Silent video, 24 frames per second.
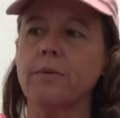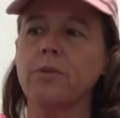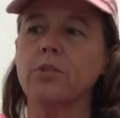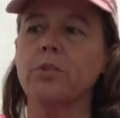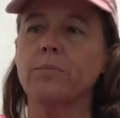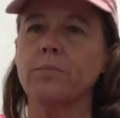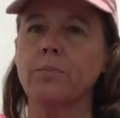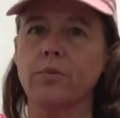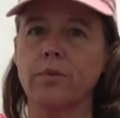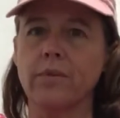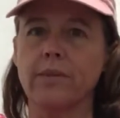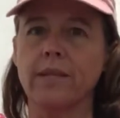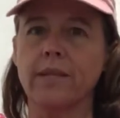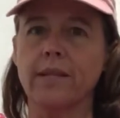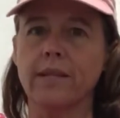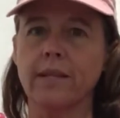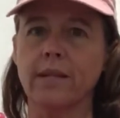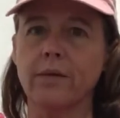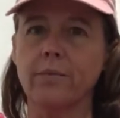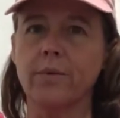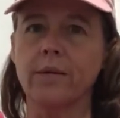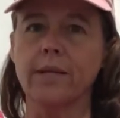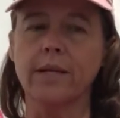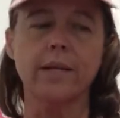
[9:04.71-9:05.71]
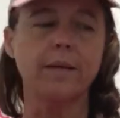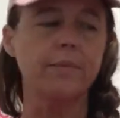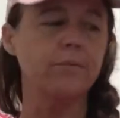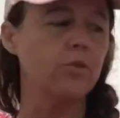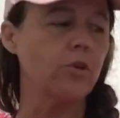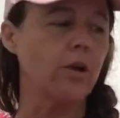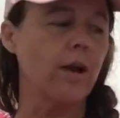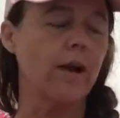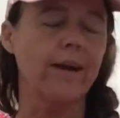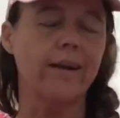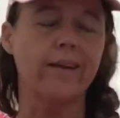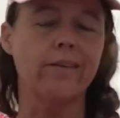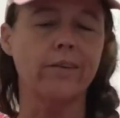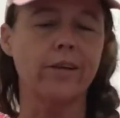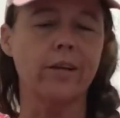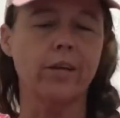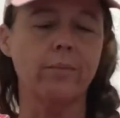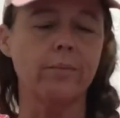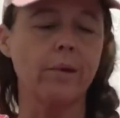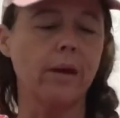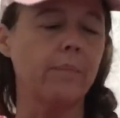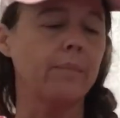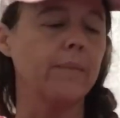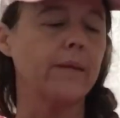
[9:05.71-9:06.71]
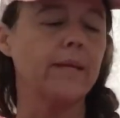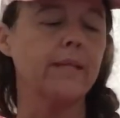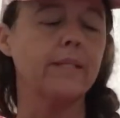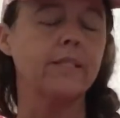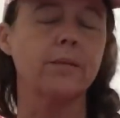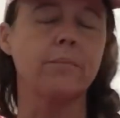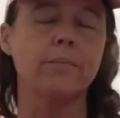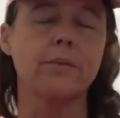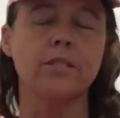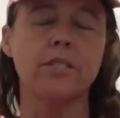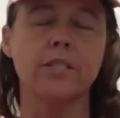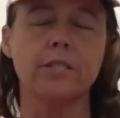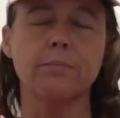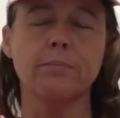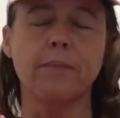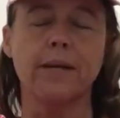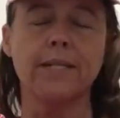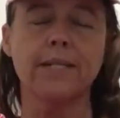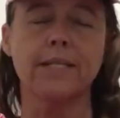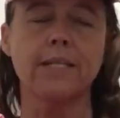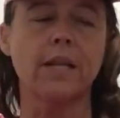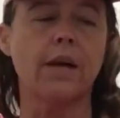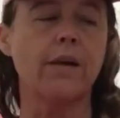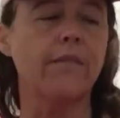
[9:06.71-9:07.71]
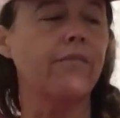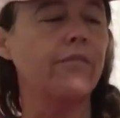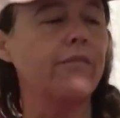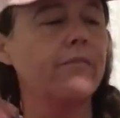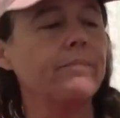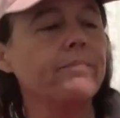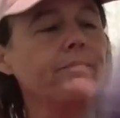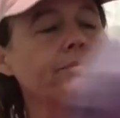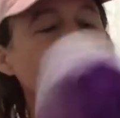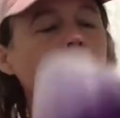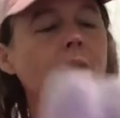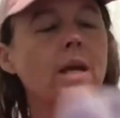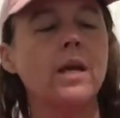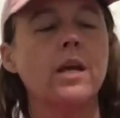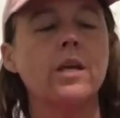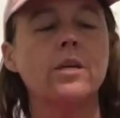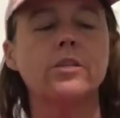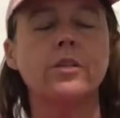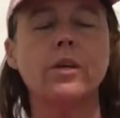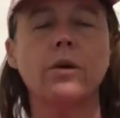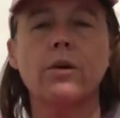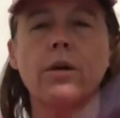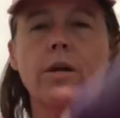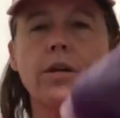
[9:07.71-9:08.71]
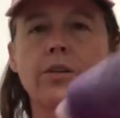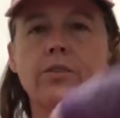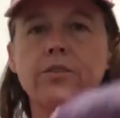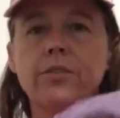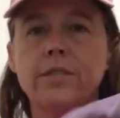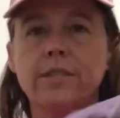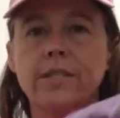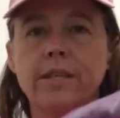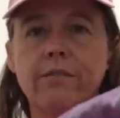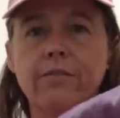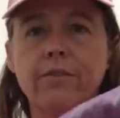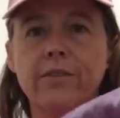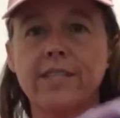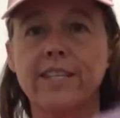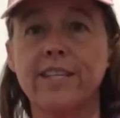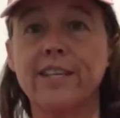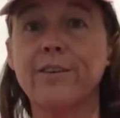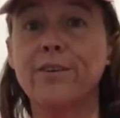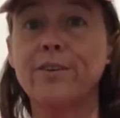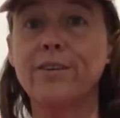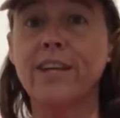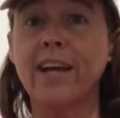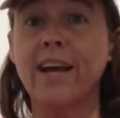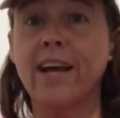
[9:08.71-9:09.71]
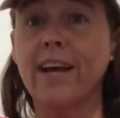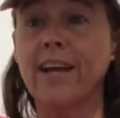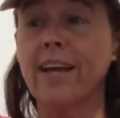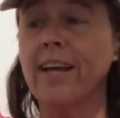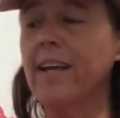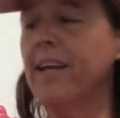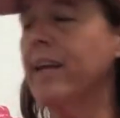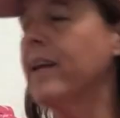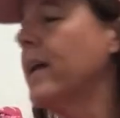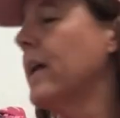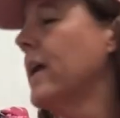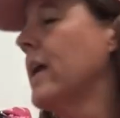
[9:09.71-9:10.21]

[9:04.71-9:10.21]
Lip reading: the most important thing that I want to keep dry. I don't care about me so much as my stuff. So I use this every single day.